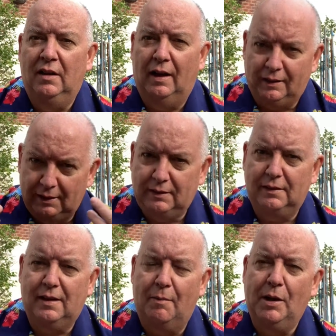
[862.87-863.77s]
At least it's
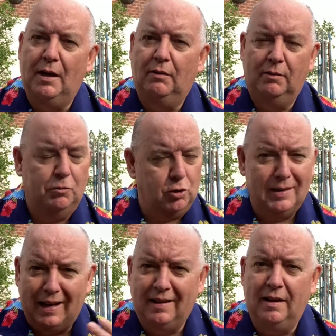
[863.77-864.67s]
coming out. Just
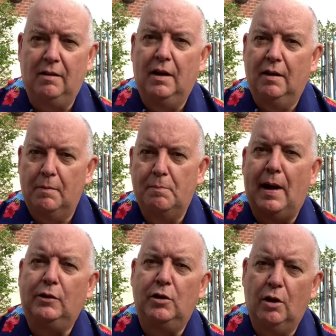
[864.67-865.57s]
let it out.
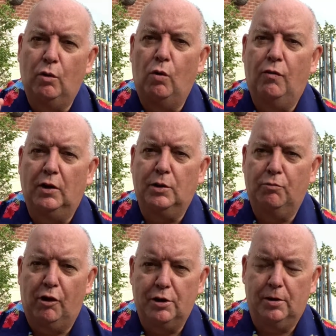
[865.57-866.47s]
Imagine an old-fashioned
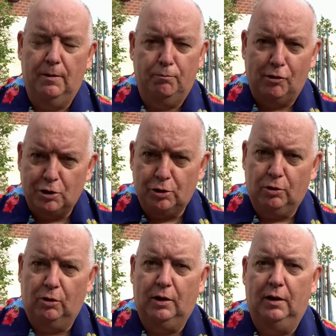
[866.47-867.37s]
pressure
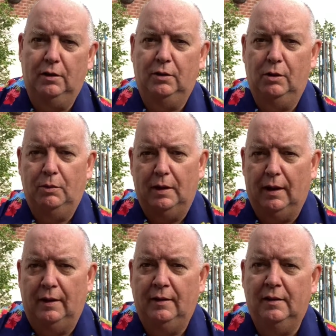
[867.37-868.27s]
cooker, with the
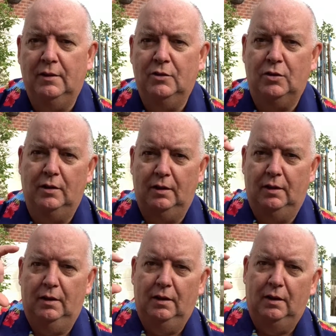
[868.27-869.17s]
handles and the
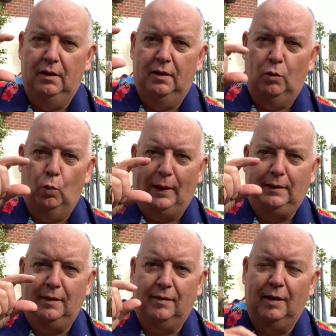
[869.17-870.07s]
little
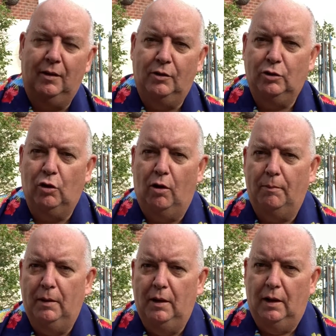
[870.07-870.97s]
weighted thing on the top.
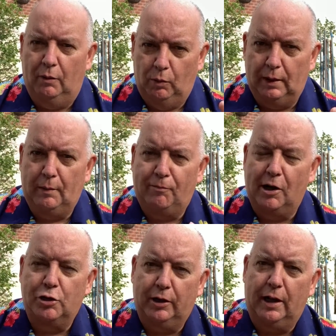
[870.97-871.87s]
And when the
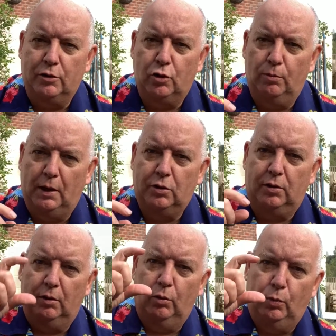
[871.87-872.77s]
pressure gets so much,
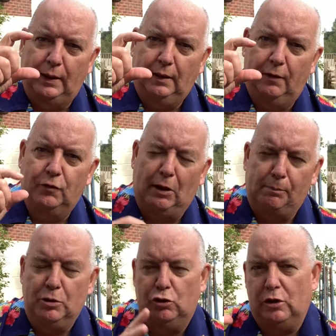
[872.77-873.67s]
the weight lifts up
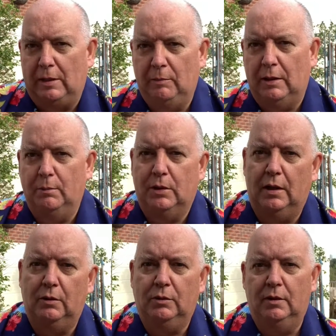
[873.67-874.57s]
and steam comes
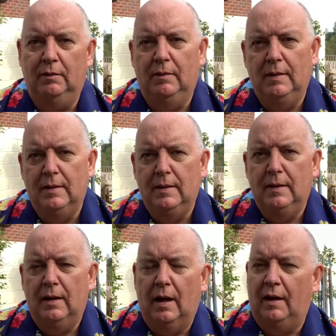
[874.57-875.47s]
out,
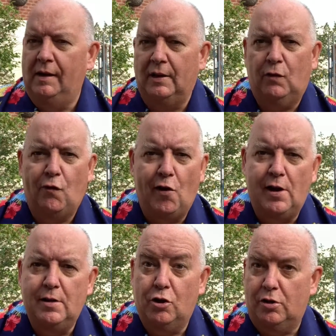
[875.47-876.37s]
and that's
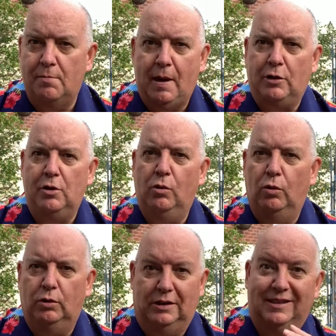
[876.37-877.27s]
fine. Just imagine all
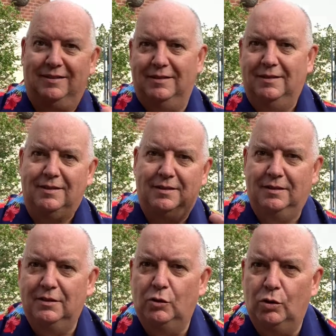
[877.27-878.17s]
those
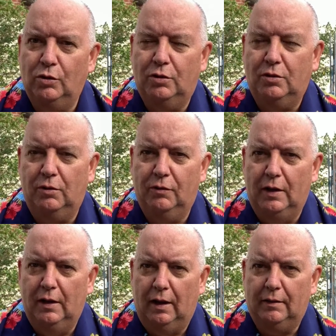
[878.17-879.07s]
sort of.
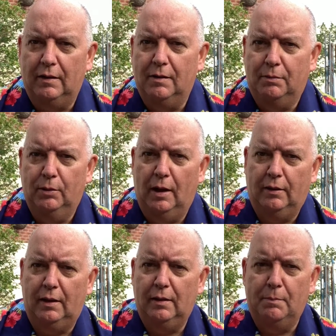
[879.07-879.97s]
I think
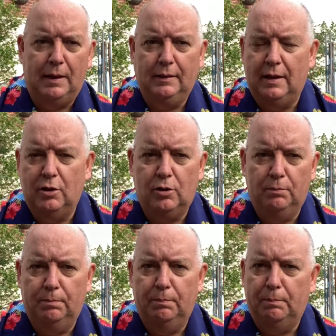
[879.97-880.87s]
the meditation
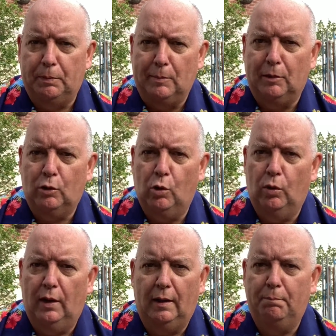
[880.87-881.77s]
people call
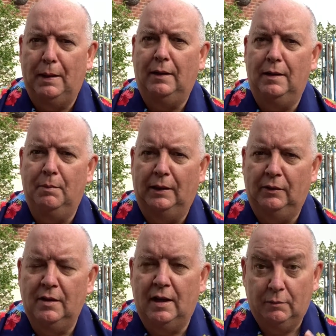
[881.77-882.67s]
that monkey mind,
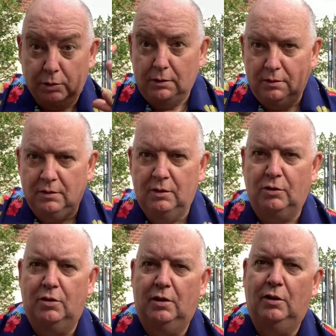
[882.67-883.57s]
don't they? But there are lots
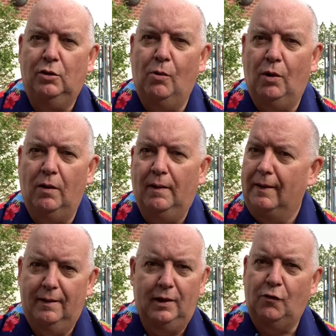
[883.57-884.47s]
of things going on.
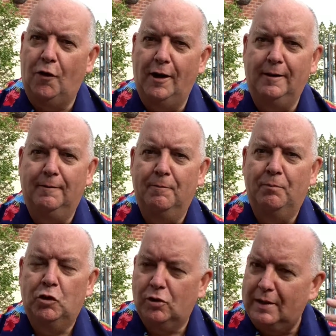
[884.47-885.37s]
That's fine.
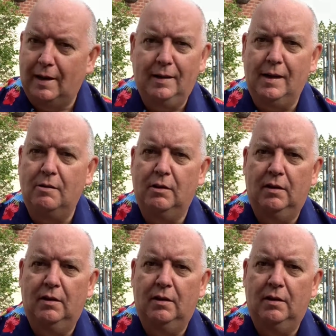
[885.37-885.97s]
Just let it out.